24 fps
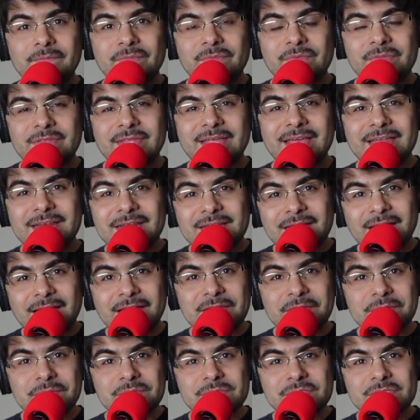Then I
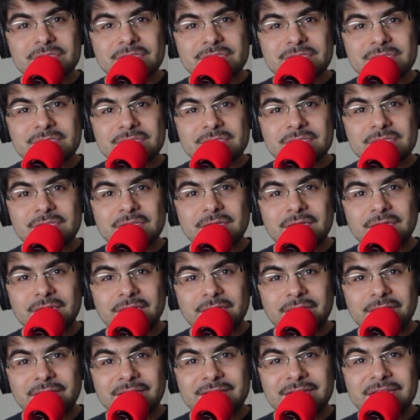use this
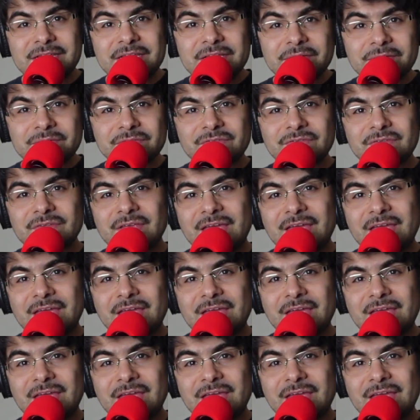the Nils